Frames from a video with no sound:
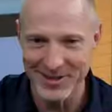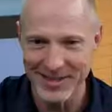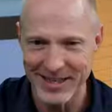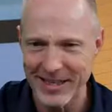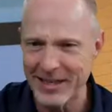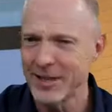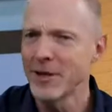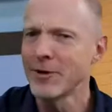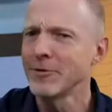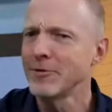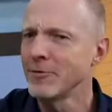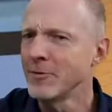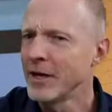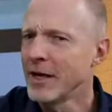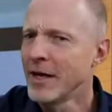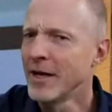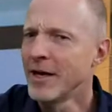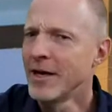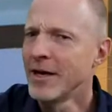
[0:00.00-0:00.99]
like, you know,
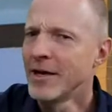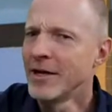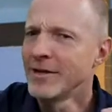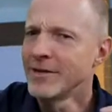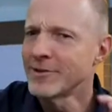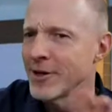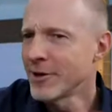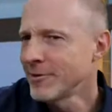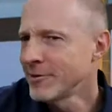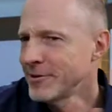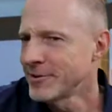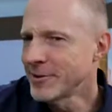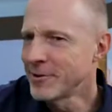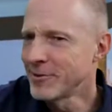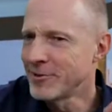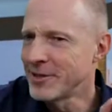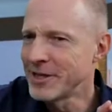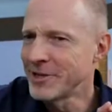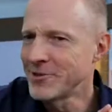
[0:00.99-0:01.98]
so and so
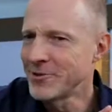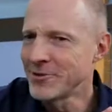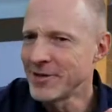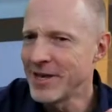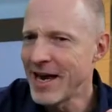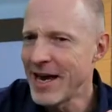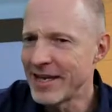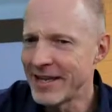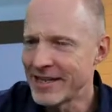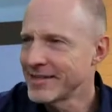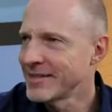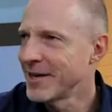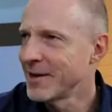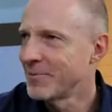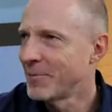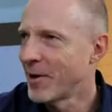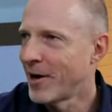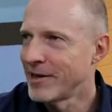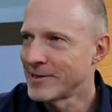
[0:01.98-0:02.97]
thinks you're gay. That's
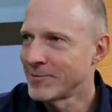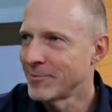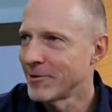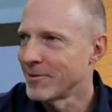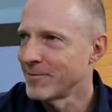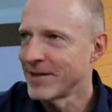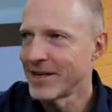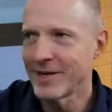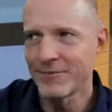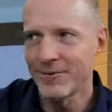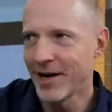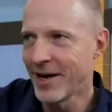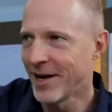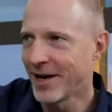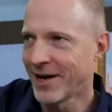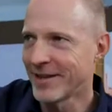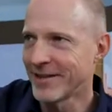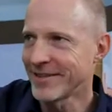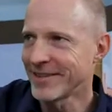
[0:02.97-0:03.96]
not possible. I'm like,
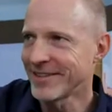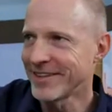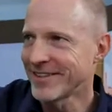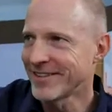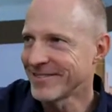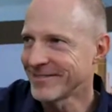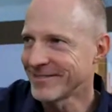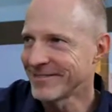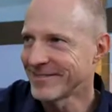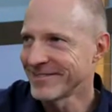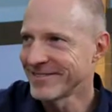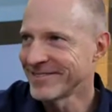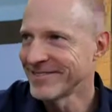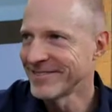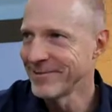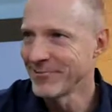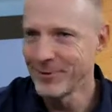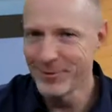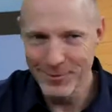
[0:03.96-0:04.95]
well, you know.
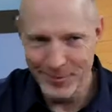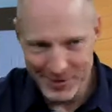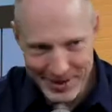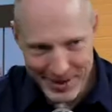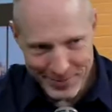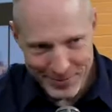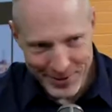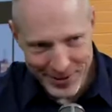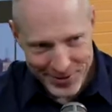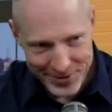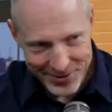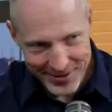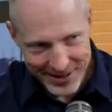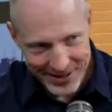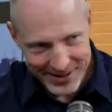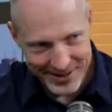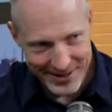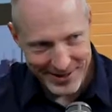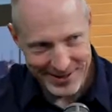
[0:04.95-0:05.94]
Well, who's that picture?
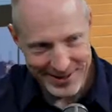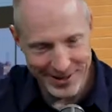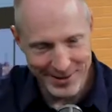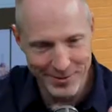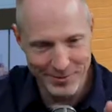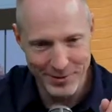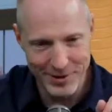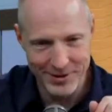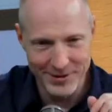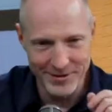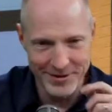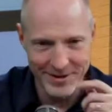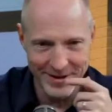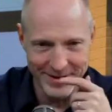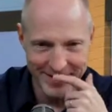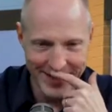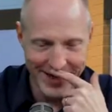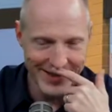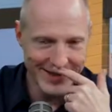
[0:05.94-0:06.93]
Is that your brother there
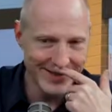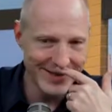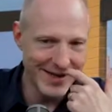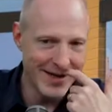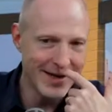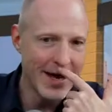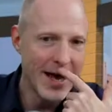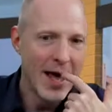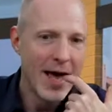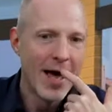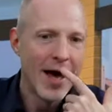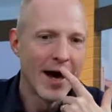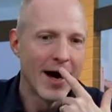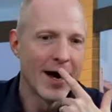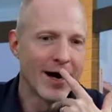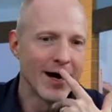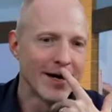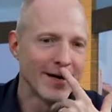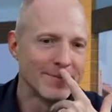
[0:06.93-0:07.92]
on the nightstand?
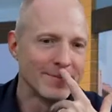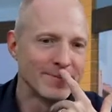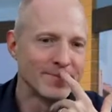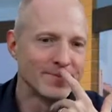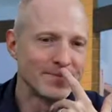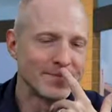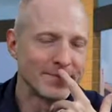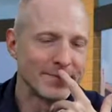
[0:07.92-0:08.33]
Um,